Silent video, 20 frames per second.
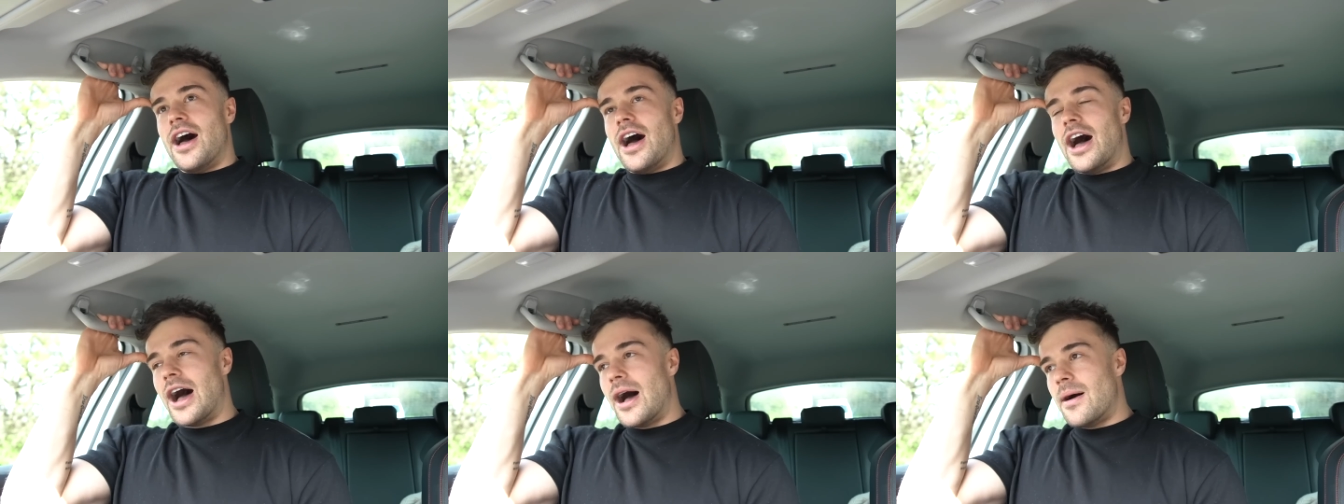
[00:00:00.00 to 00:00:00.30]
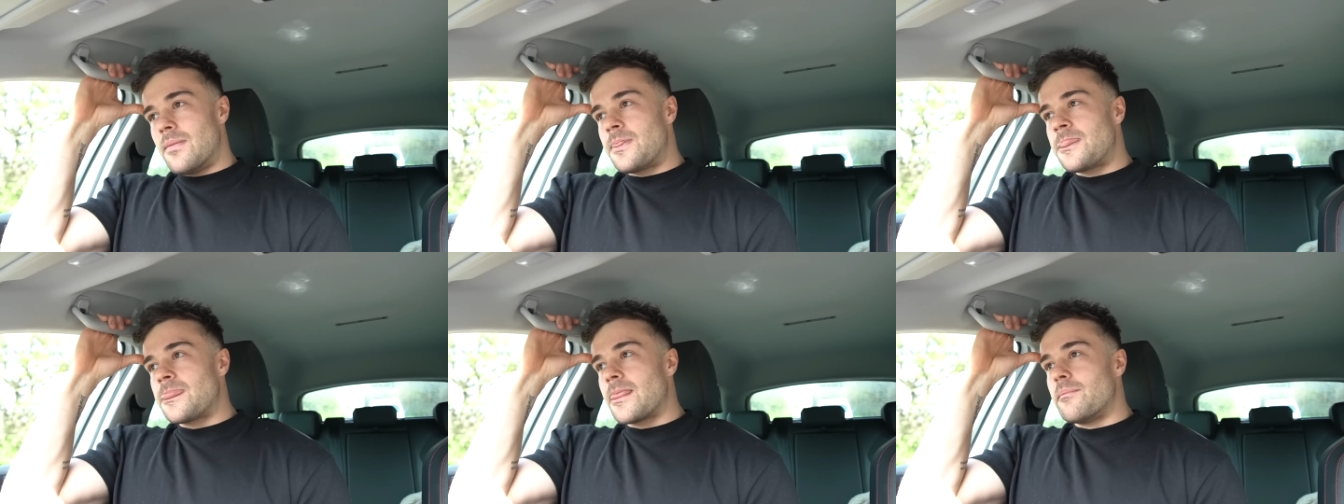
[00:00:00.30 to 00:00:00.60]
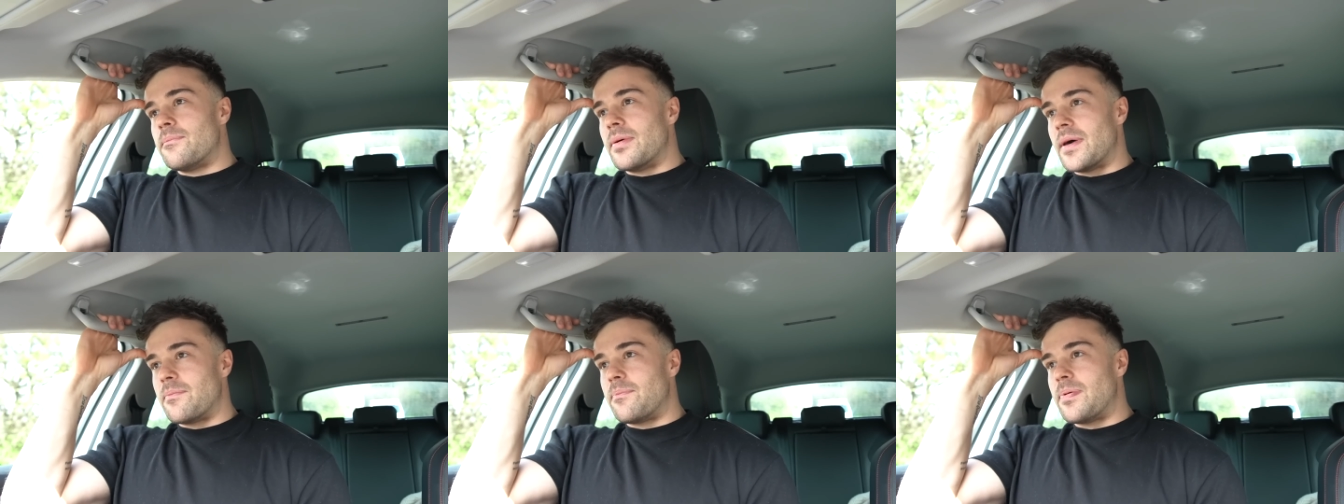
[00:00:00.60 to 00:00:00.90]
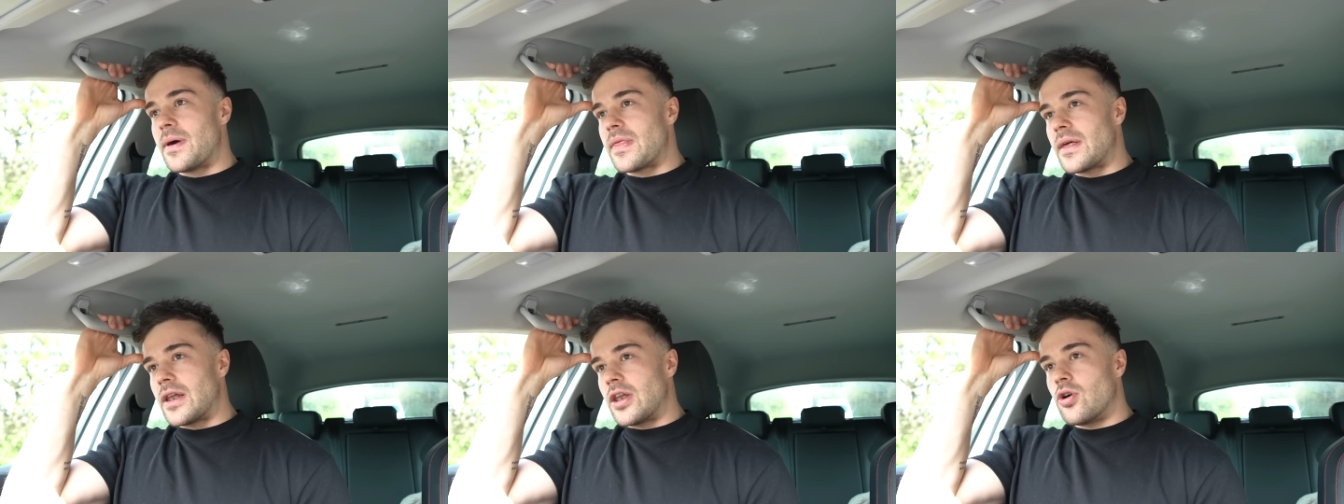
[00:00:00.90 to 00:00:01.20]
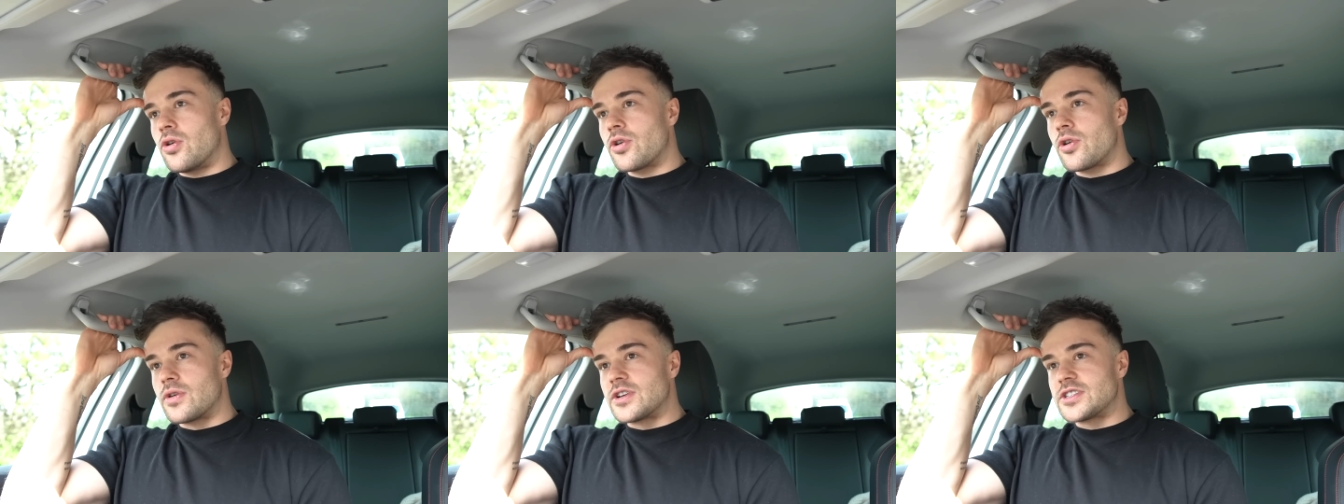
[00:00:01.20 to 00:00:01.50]
Um, but but the
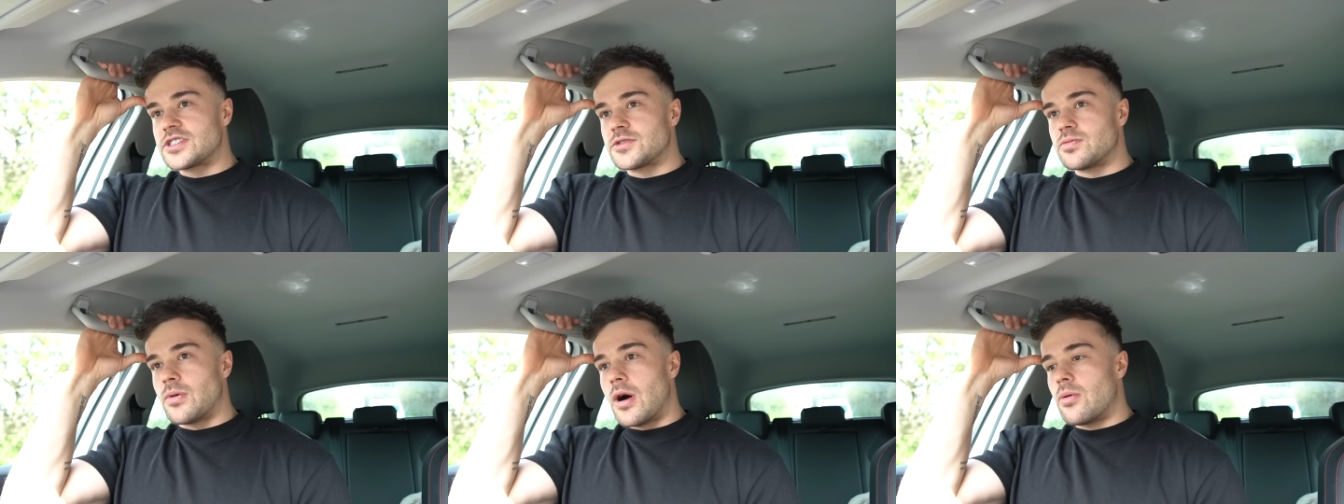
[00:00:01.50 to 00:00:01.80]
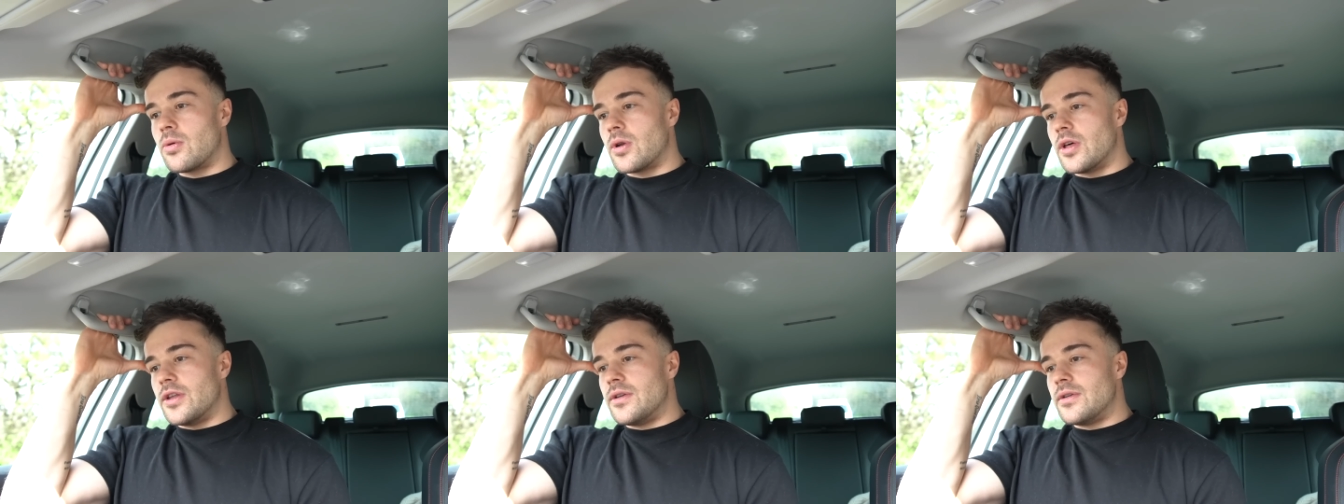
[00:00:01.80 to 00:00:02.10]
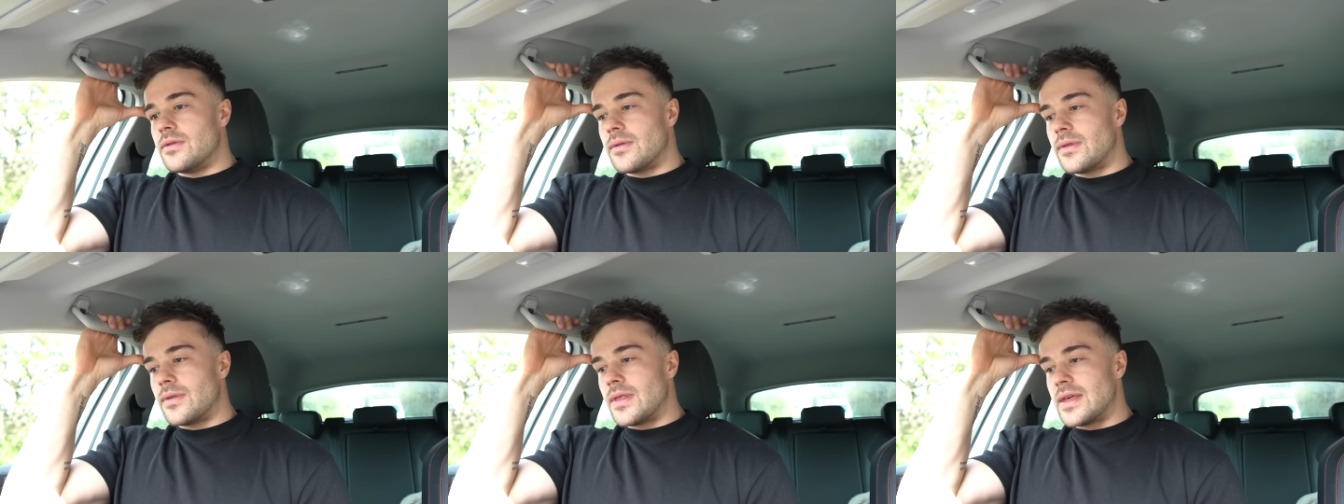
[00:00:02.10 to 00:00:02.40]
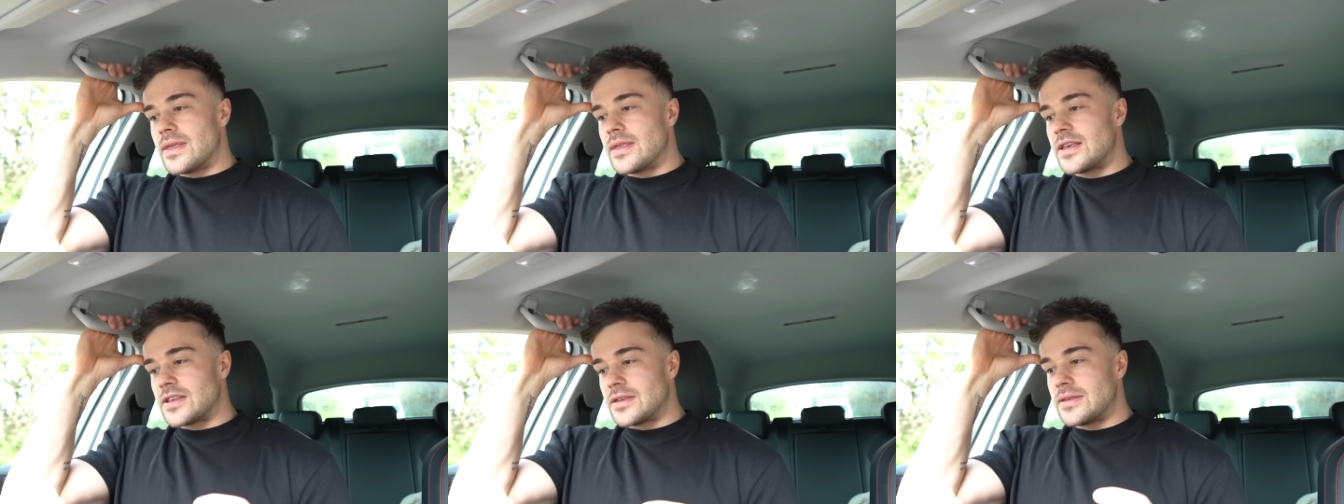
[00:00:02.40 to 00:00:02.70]
longer it's swollen, the,